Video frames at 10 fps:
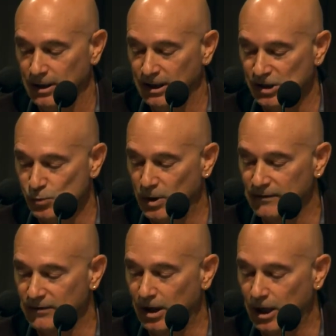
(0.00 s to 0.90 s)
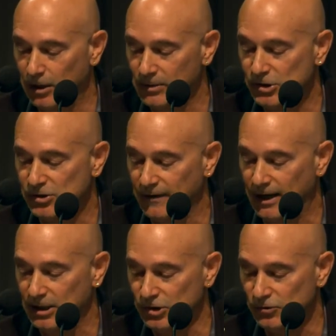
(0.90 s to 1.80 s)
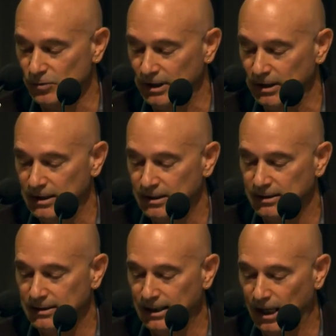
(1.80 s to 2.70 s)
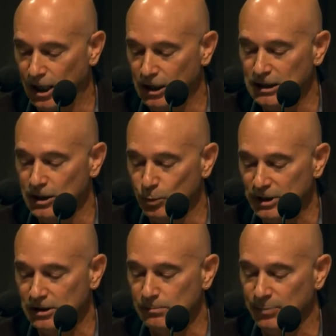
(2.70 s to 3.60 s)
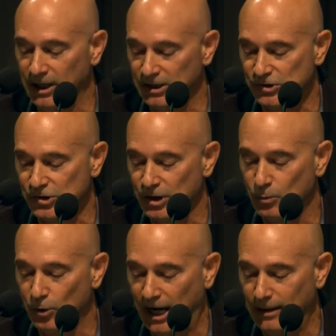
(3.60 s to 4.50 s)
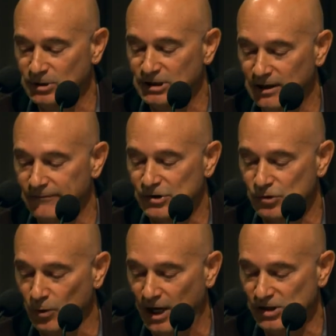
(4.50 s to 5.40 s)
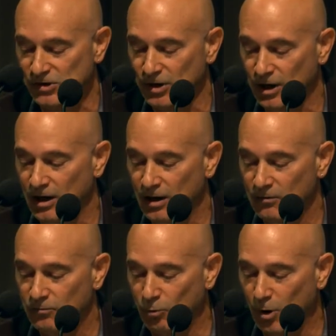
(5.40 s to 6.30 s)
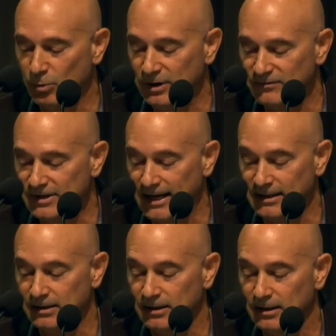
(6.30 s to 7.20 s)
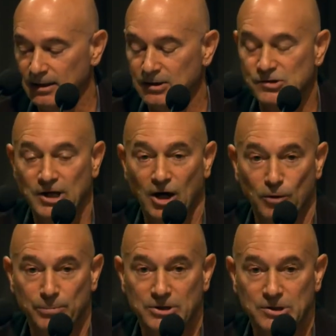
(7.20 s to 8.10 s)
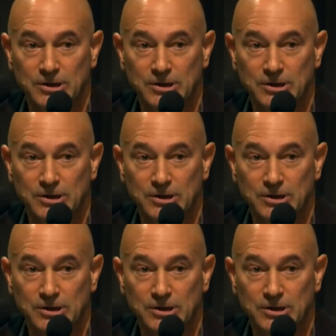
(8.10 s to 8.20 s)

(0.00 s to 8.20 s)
It is one of the ironies of our history that the only recompense we're able to give this race for what we have done is to help it